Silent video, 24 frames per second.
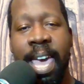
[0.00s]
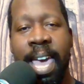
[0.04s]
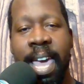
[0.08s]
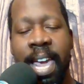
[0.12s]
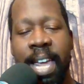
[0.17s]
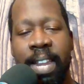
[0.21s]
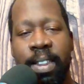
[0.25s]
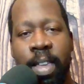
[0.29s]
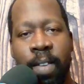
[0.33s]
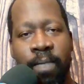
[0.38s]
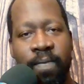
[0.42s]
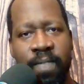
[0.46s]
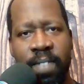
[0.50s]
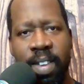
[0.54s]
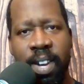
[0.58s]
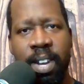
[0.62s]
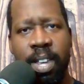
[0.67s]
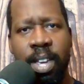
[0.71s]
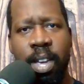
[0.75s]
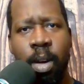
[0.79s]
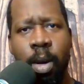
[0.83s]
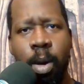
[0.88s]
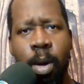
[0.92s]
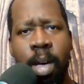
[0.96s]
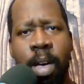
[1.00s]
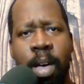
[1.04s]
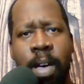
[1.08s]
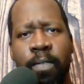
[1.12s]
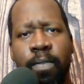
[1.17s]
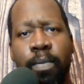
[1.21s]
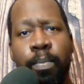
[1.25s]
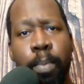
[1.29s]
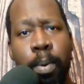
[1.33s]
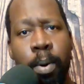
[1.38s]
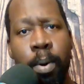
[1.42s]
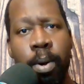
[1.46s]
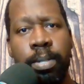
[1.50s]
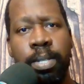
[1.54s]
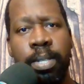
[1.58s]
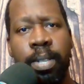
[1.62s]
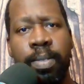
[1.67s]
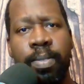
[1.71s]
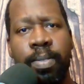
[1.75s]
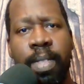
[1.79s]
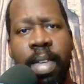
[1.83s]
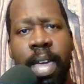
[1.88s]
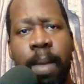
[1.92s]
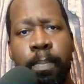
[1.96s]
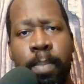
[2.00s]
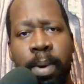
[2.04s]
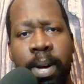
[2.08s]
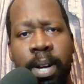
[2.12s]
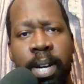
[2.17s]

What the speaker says: at a video of a person that